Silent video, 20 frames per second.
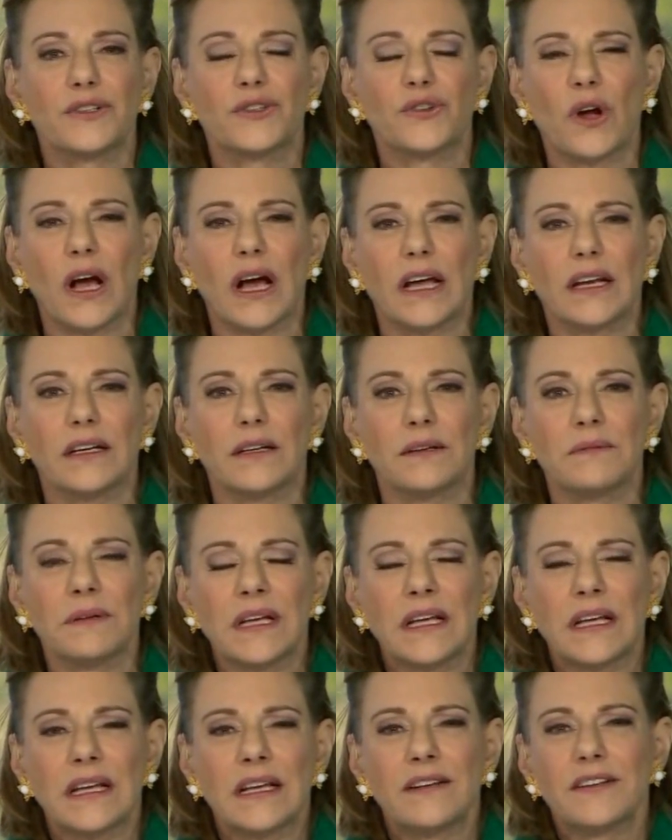to try to
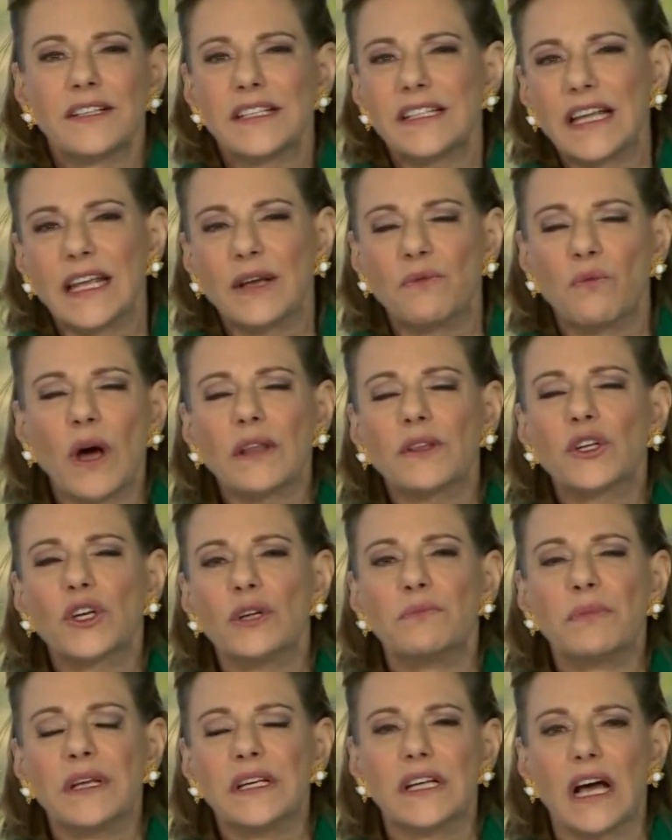see what
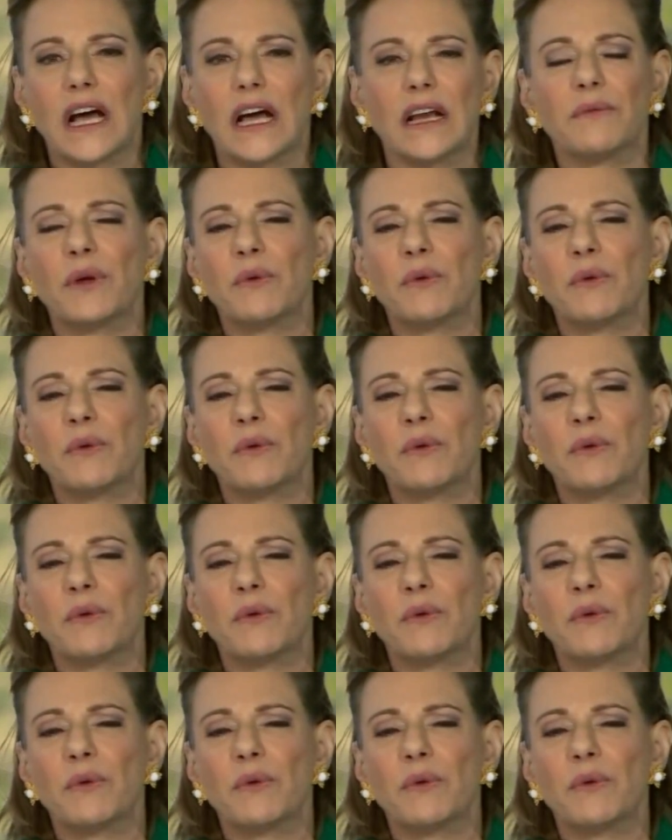could be done.